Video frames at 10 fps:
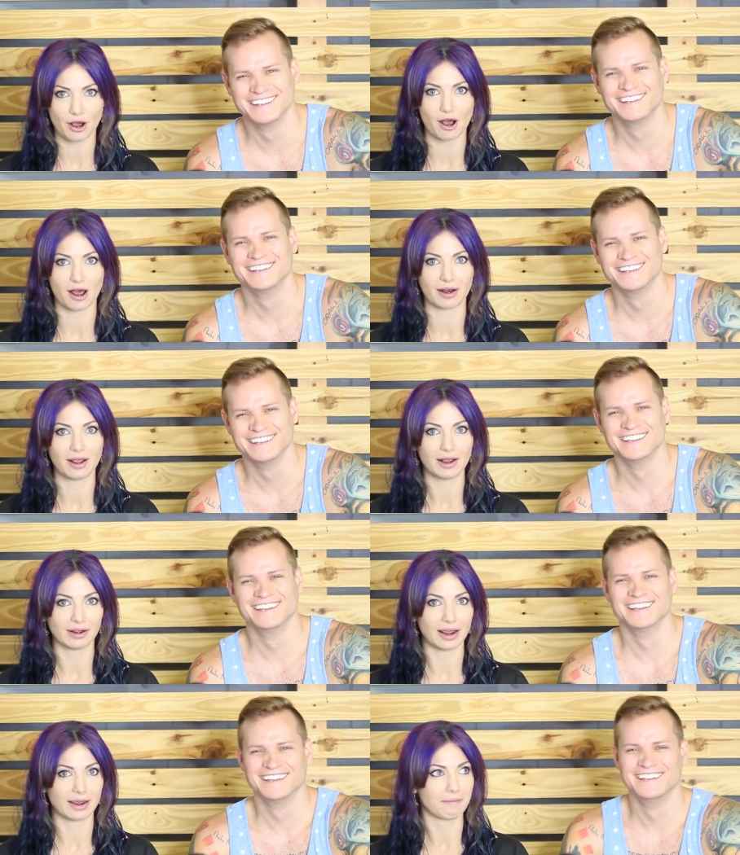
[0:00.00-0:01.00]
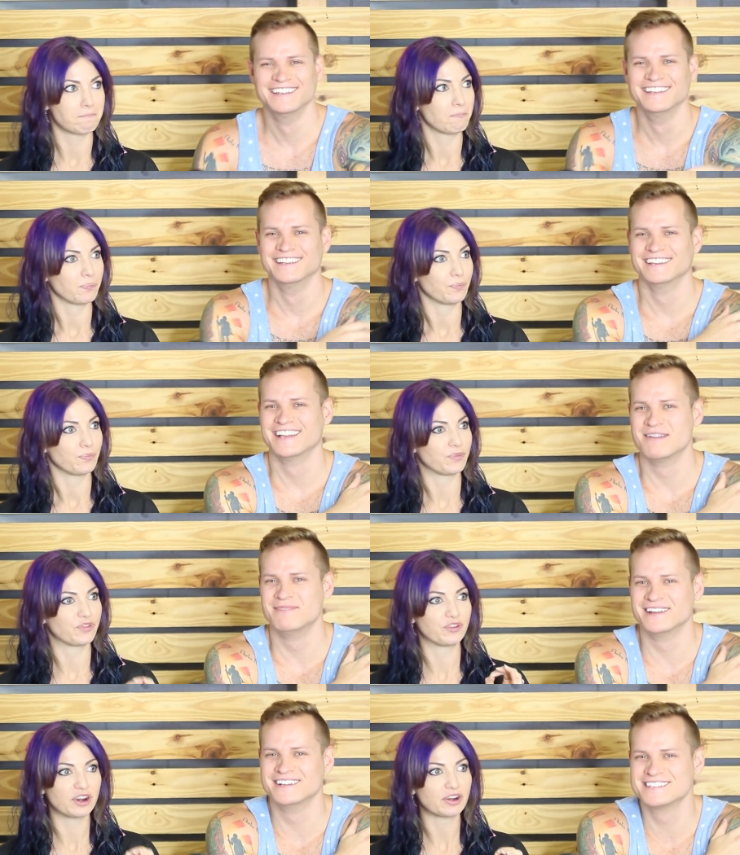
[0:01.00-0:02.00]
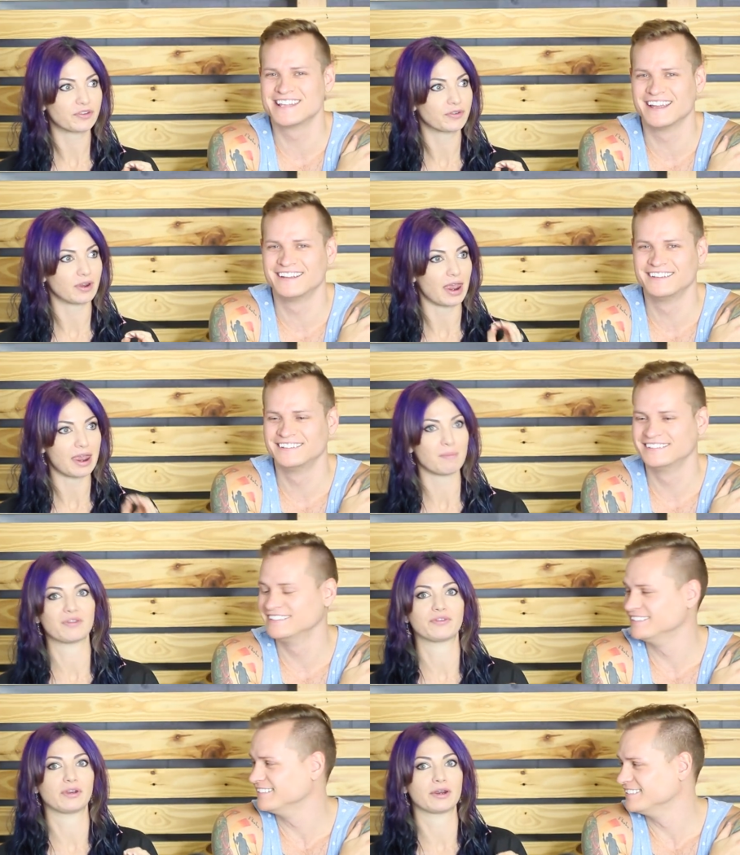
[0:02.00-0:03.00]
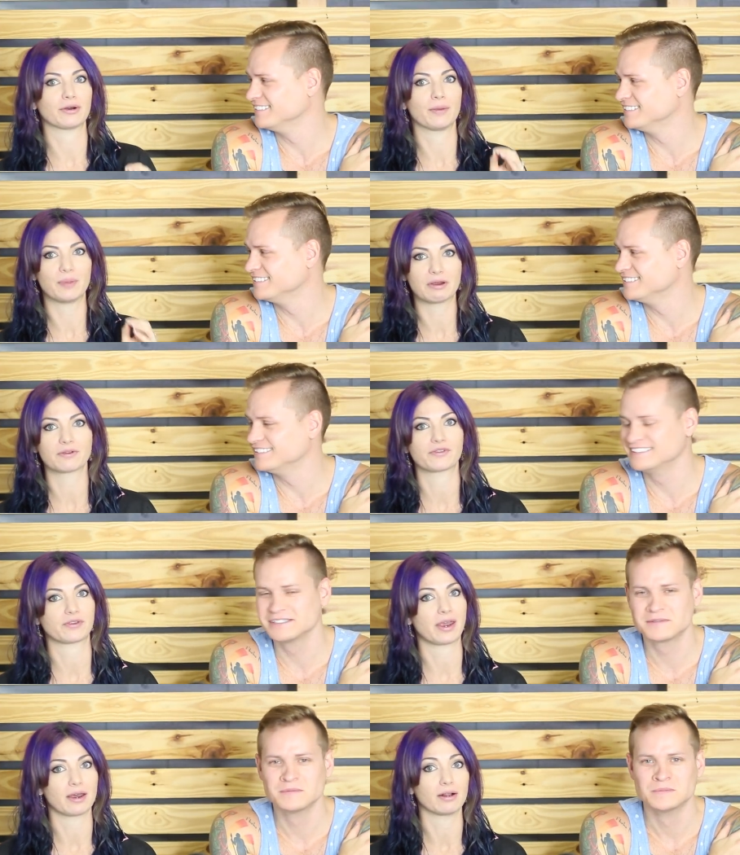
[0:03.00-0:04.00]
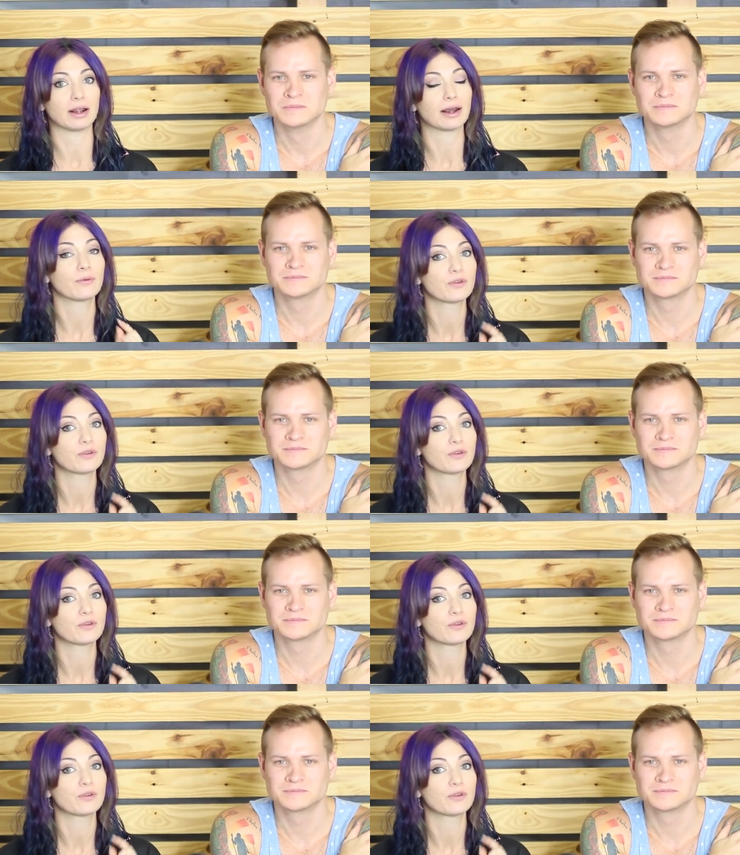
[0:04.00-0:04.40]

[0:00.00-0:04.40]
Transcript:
Speaker 1: got like six scale. to eight months later, a bigger scale. And I